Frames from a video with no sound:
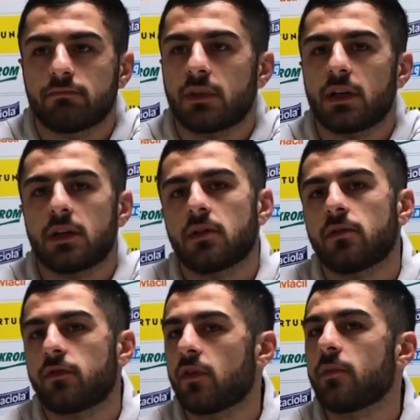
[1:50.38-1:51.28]
I don't know.
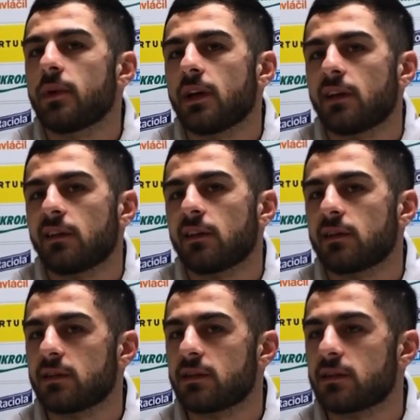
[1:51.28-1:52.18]
For me, I think
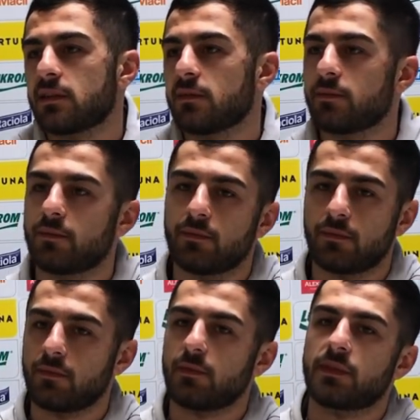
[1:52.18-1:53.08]
this is the
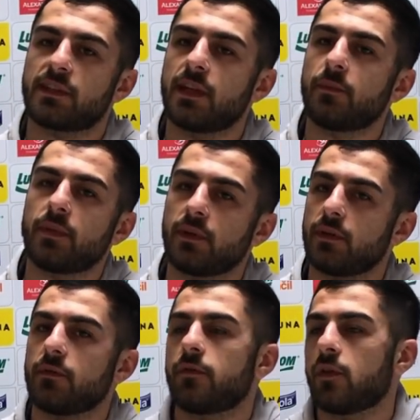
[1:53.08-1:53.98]
step
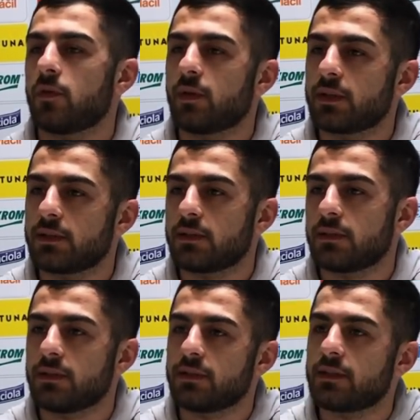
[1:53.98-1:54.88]
forward.
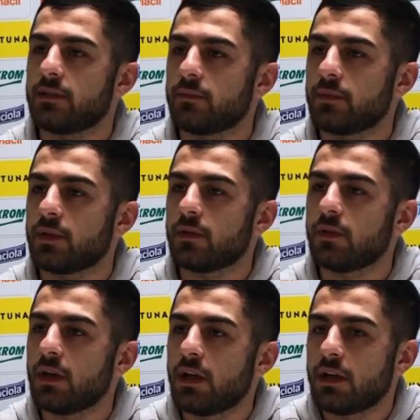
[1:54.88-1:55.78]
This team, you
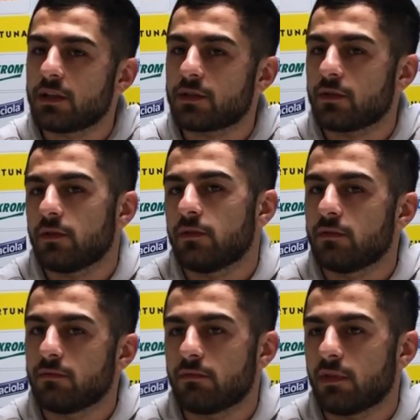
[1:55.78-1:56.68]
know,
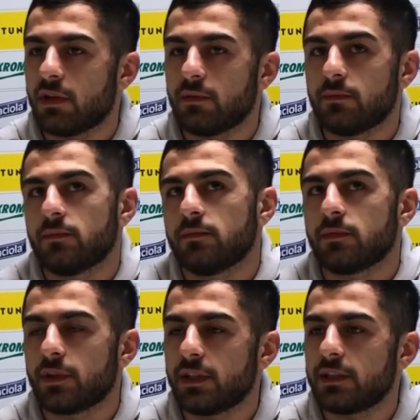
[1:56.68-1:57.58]
so I'm
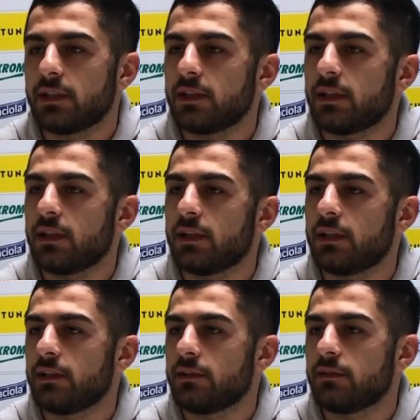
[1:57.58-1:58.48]
ready,
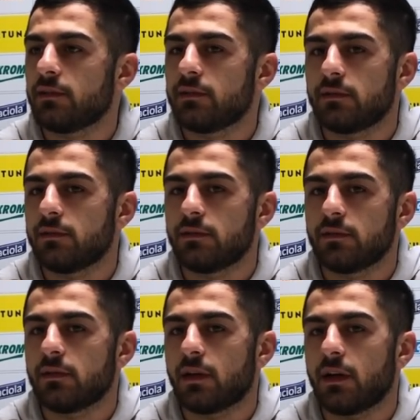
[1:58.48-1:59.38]
and uh,
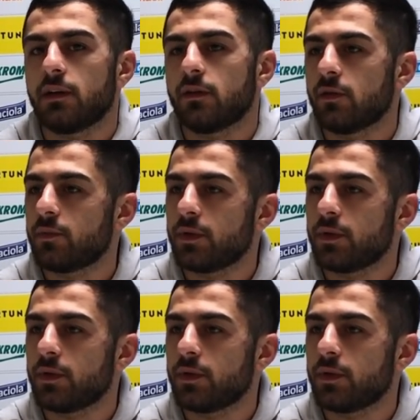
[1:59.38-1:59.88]
I hope